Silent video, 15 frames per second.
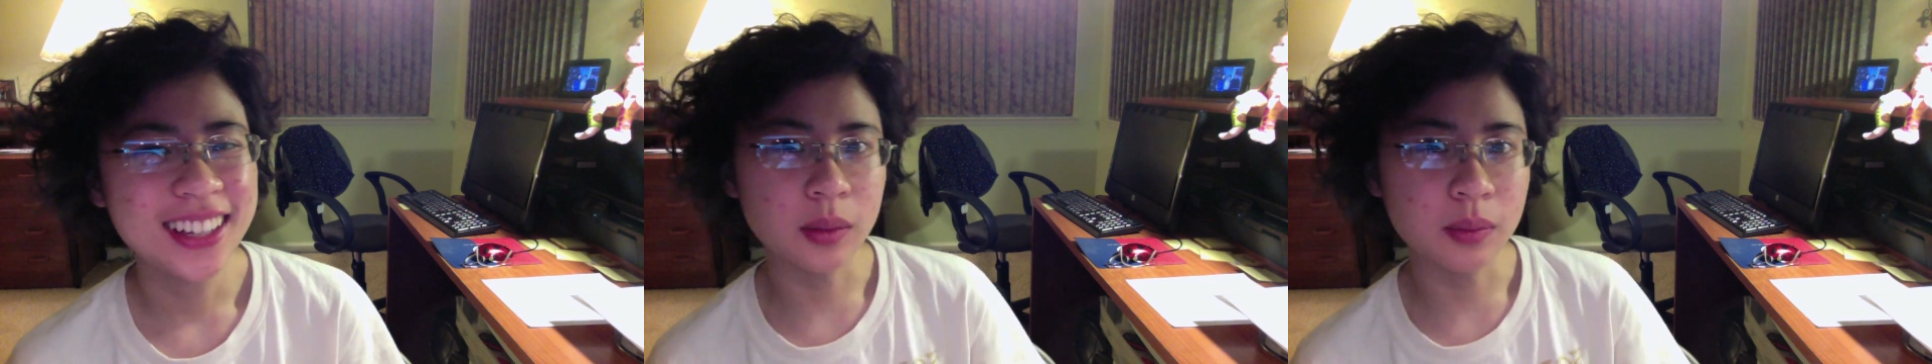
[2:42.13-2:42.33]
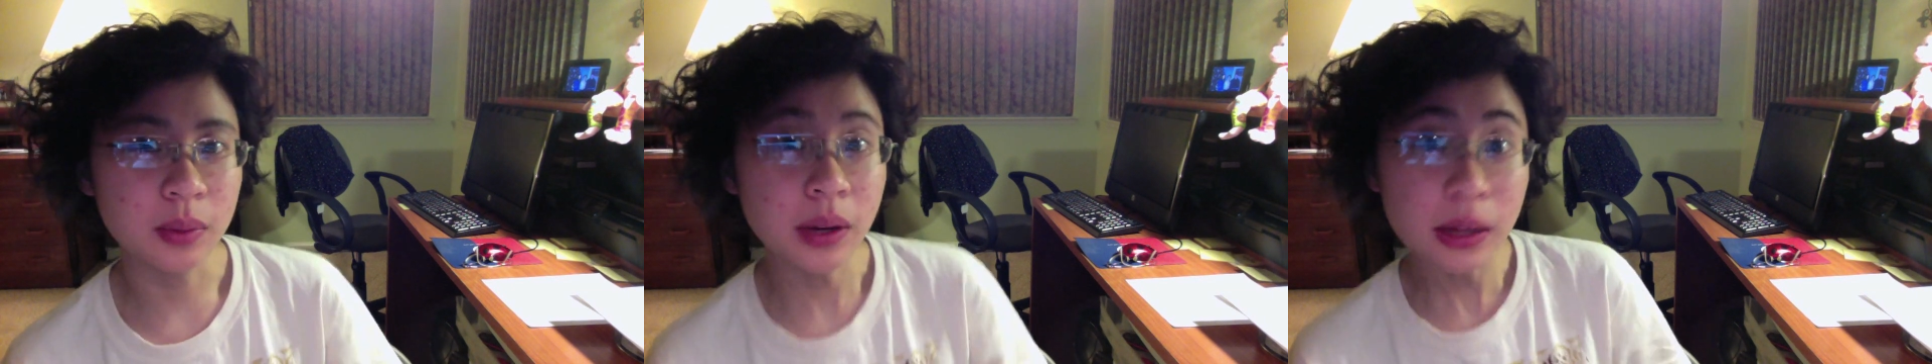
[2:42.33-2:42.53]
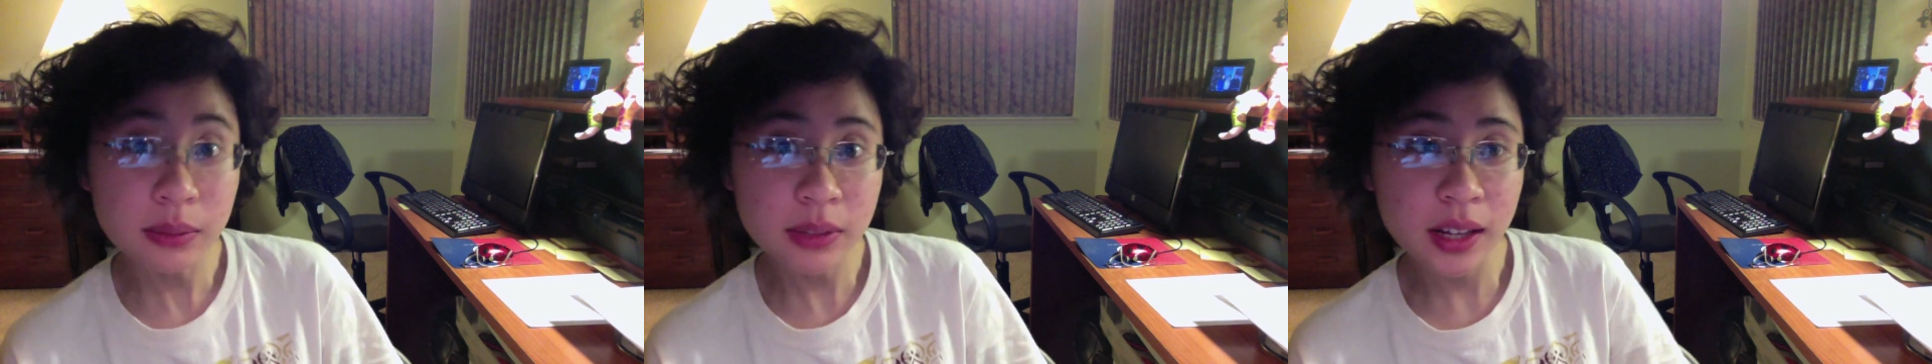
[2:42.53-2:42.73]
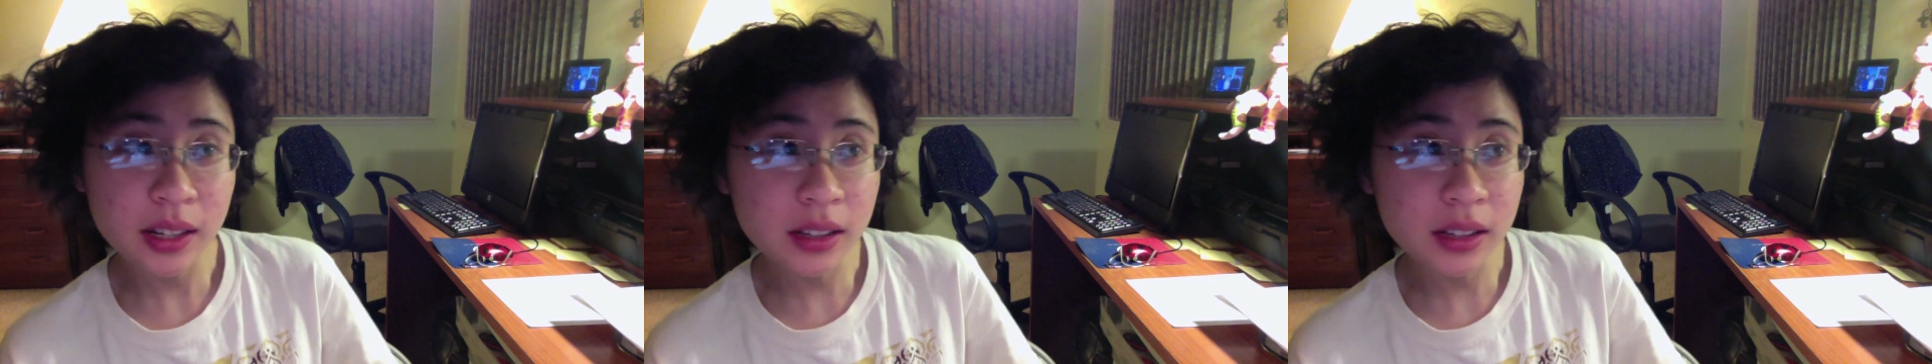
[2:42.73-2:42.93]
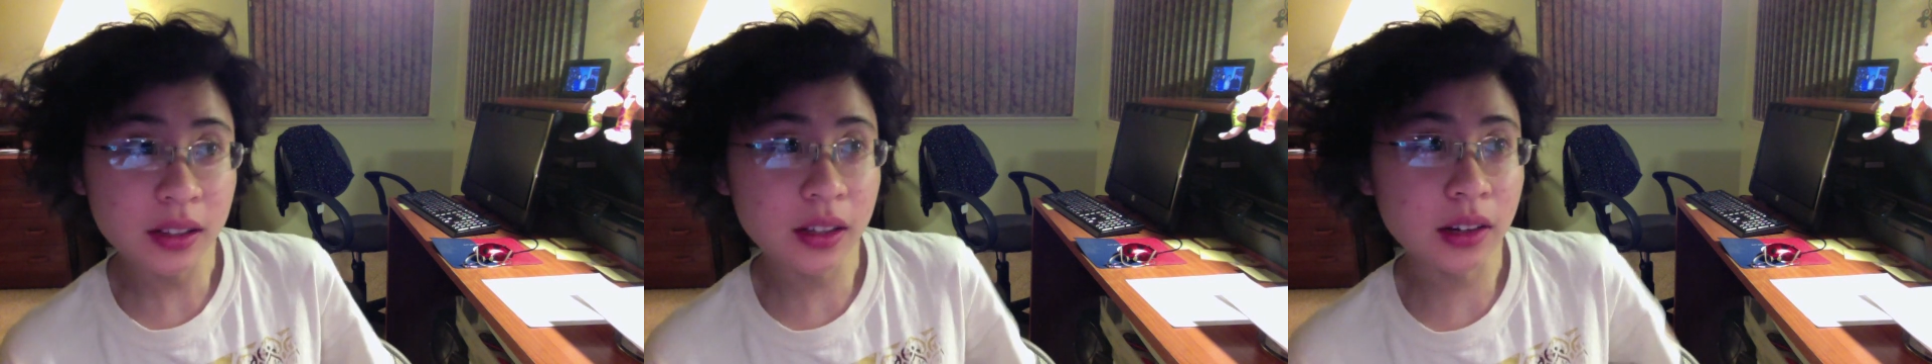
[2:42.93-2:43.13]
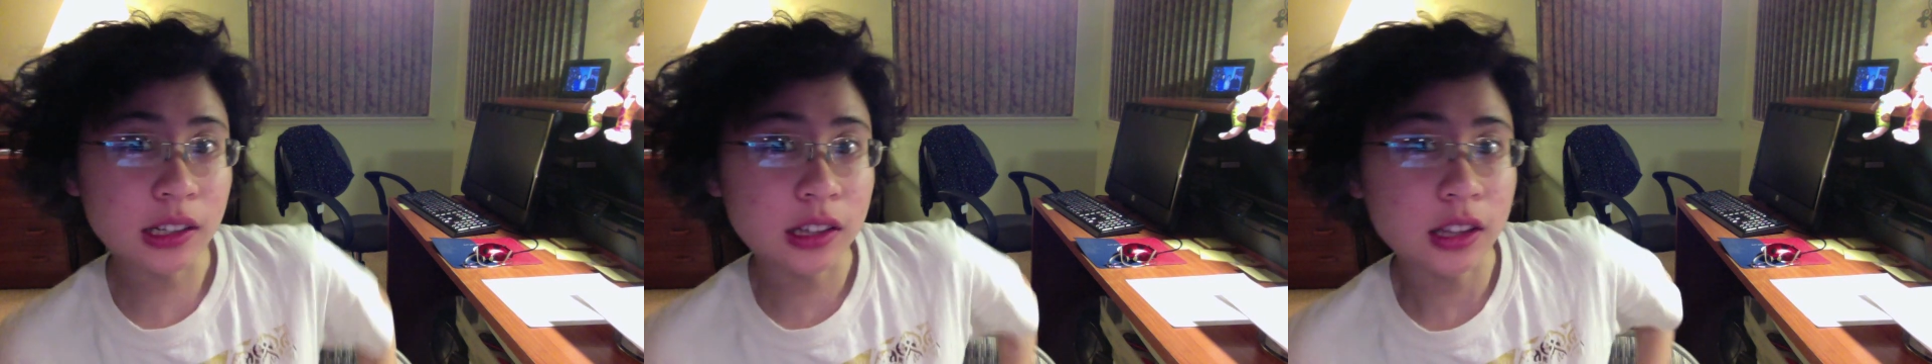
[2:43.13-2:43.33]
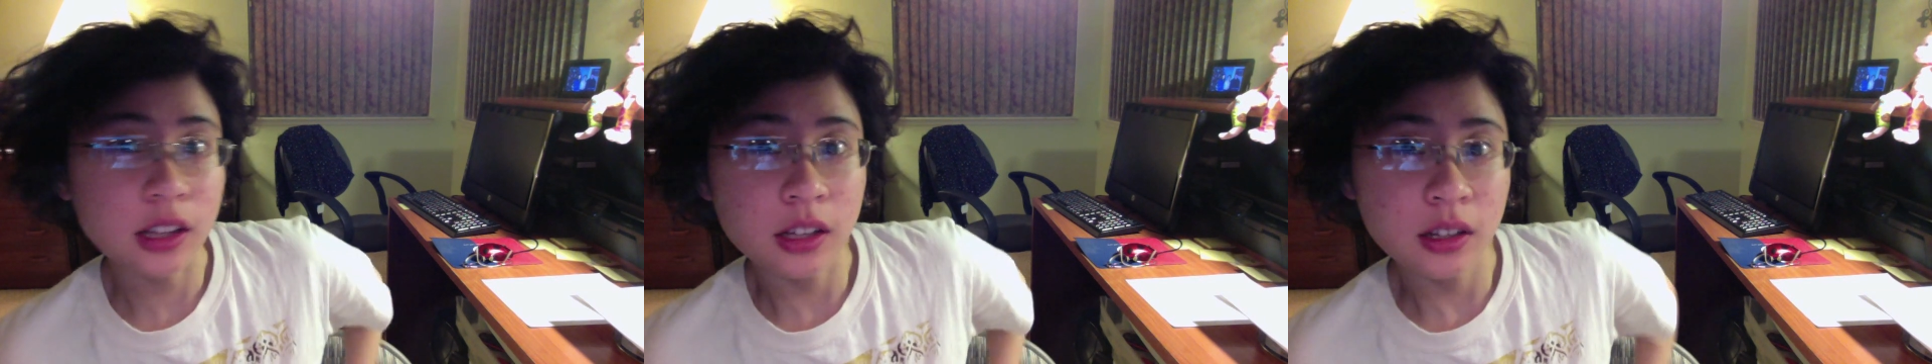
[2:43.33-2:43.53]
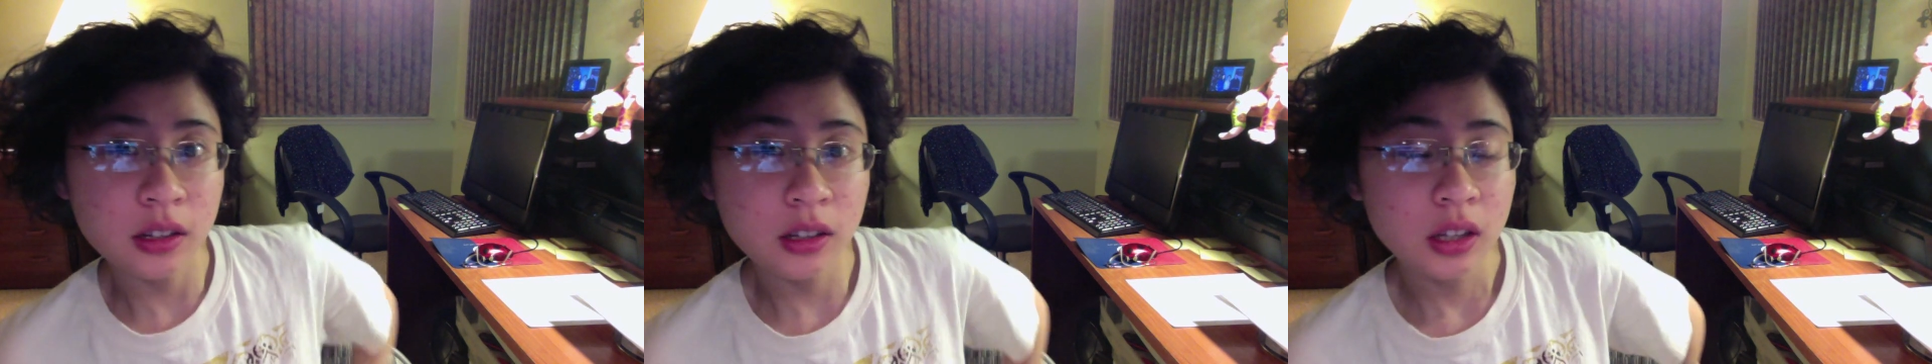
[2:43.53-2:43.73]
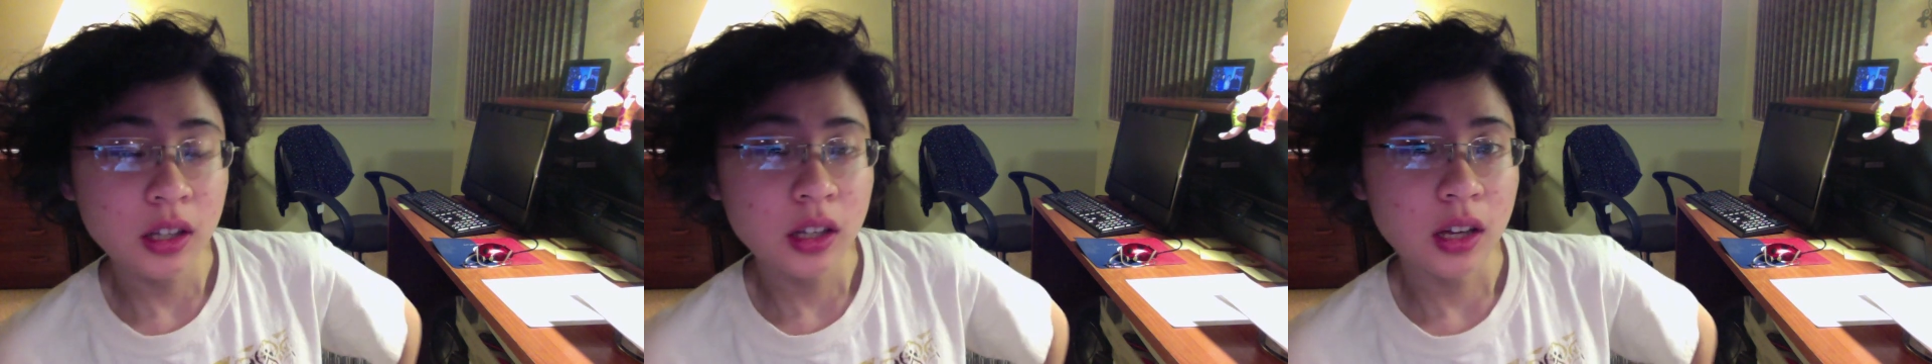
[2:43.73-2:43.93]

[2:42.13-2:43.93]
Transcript: But I'm getting there, I think.